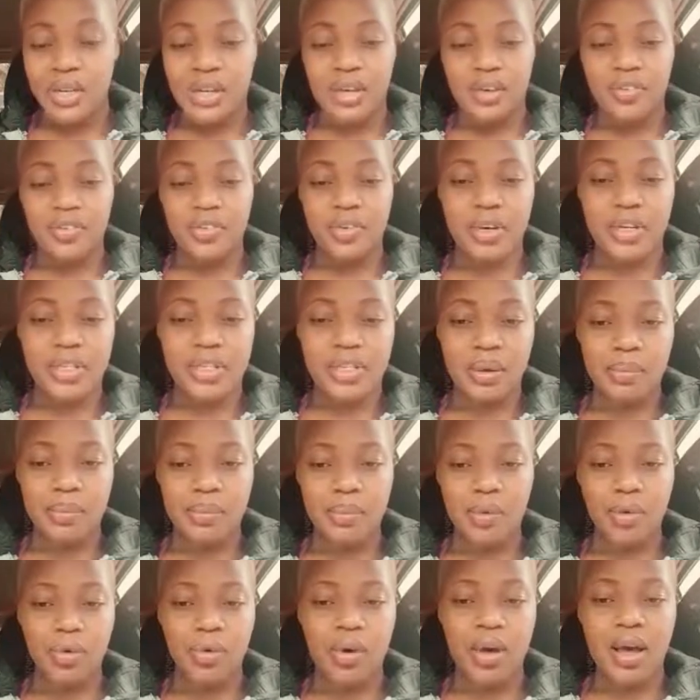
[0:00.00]
For
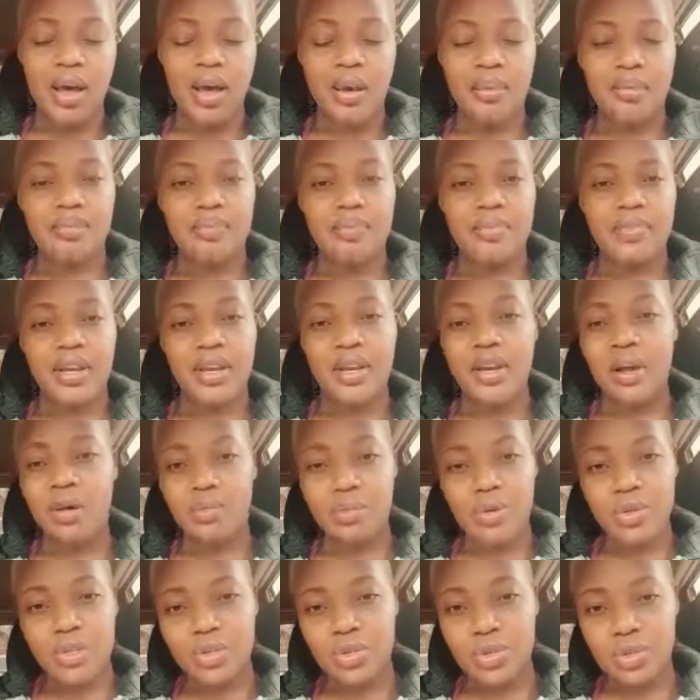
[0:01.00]
example, the
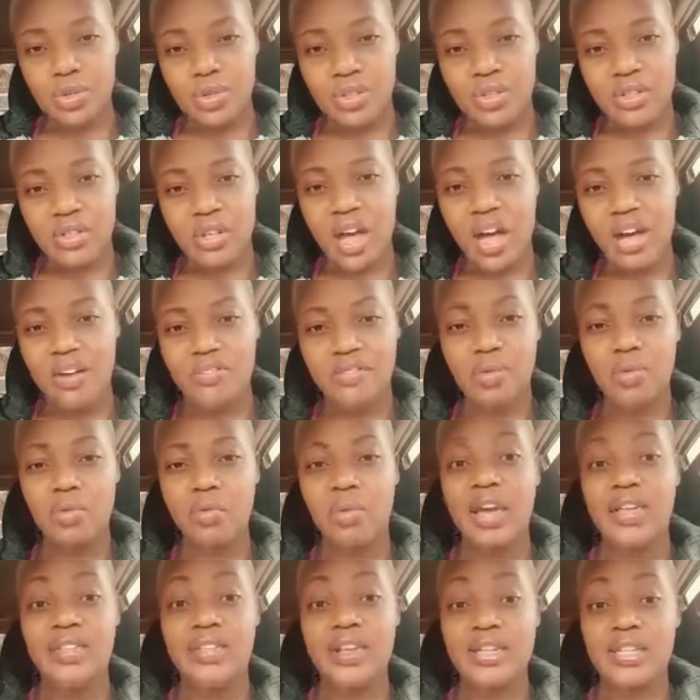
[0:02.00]
Nabwisos have a
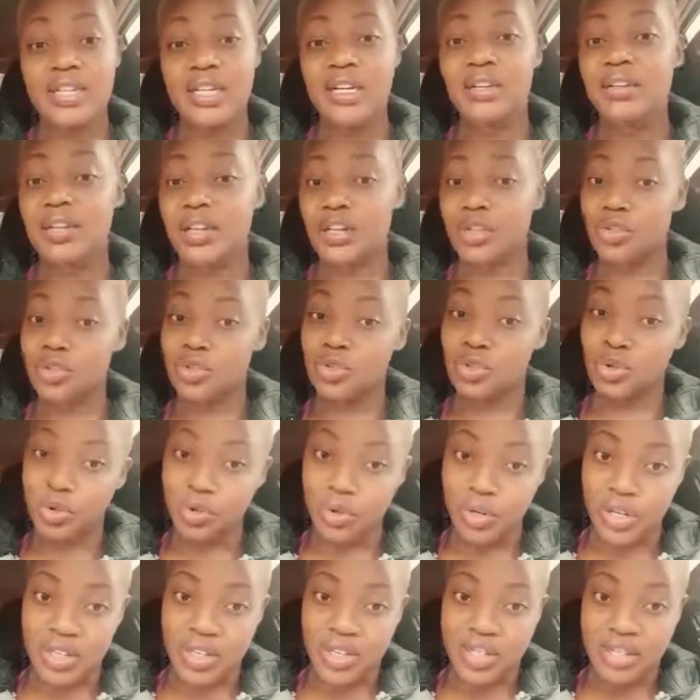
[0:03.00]
way they tell their
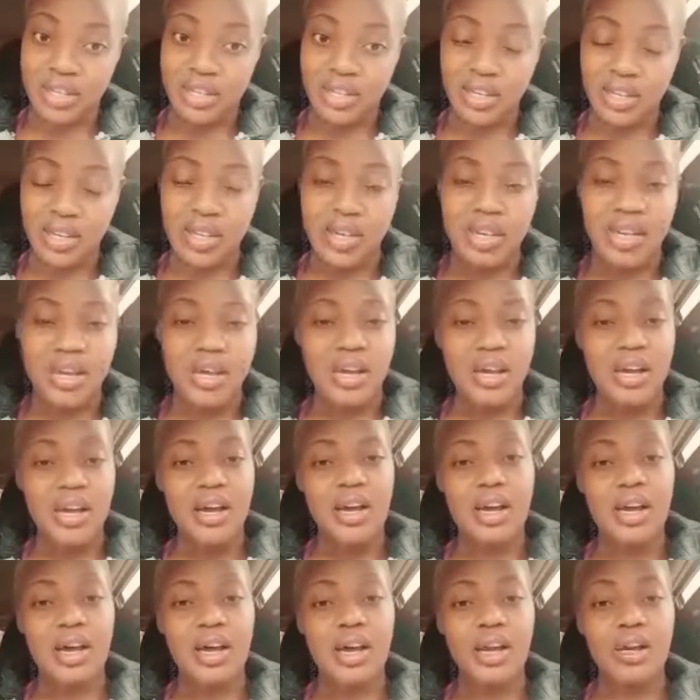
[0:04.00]
stories.
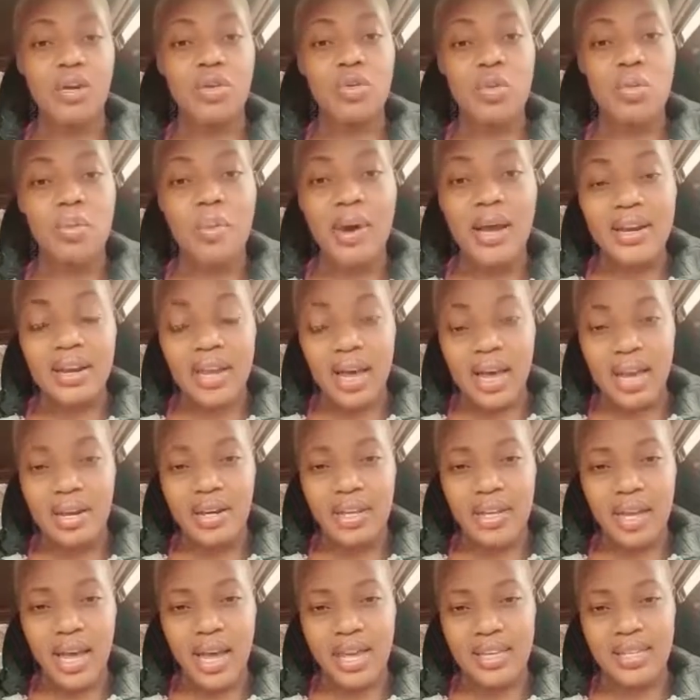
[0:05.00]
Lukman
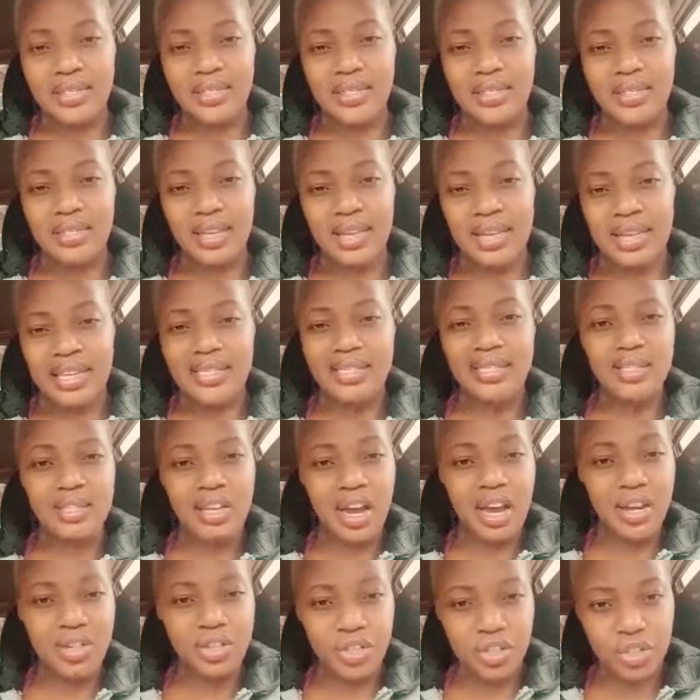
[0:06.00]
Ali has his
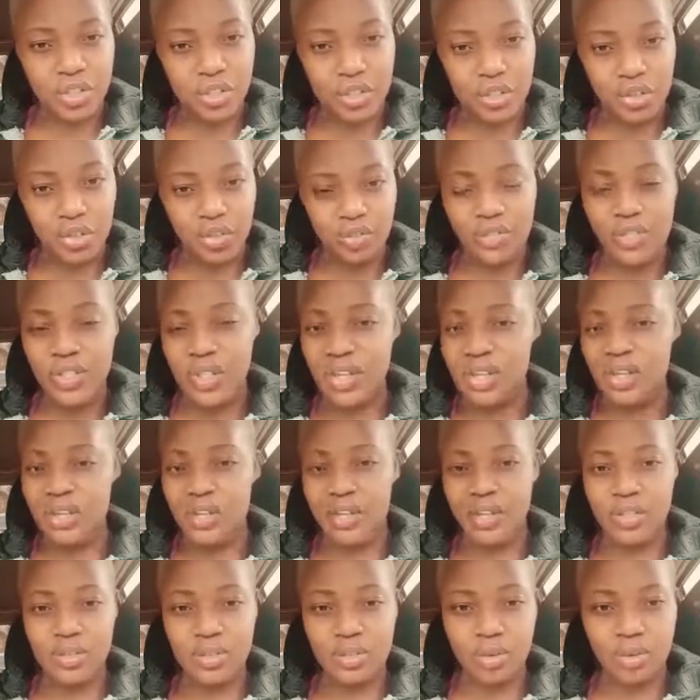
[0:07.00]
touch of telling
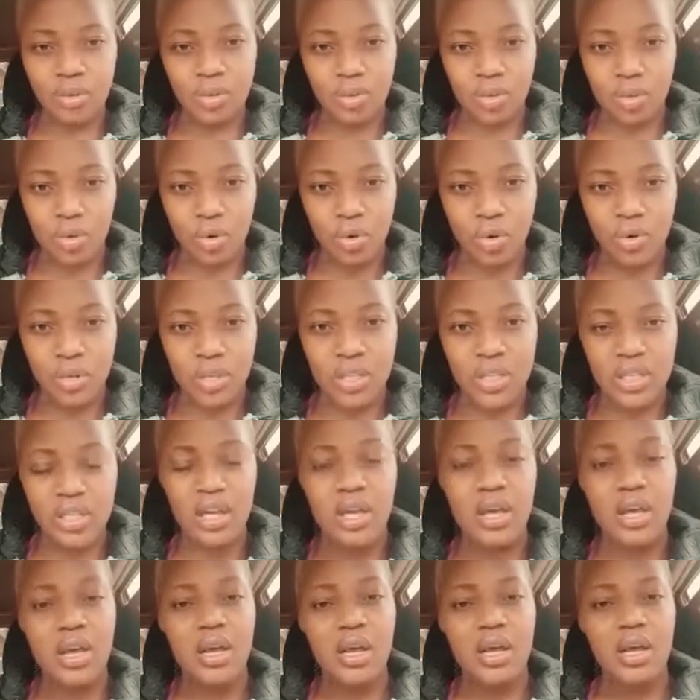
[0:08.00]
his own stories.
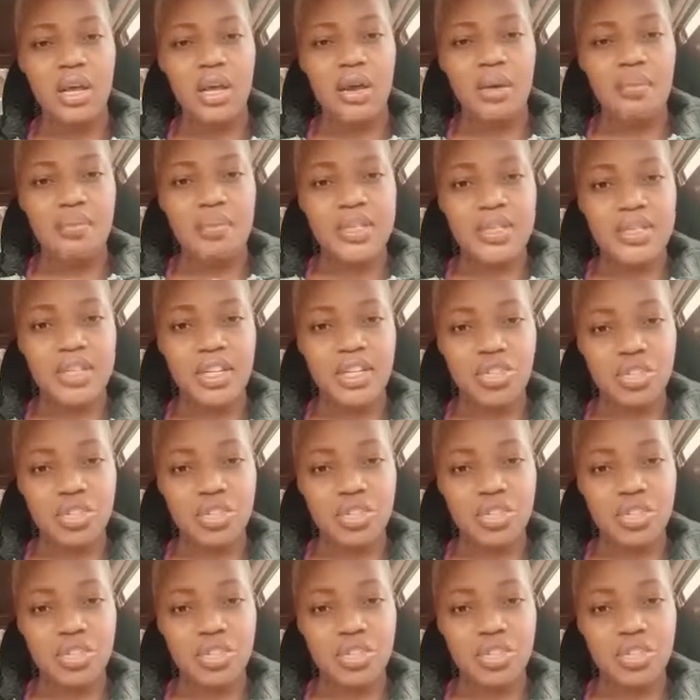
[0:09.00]
Mr.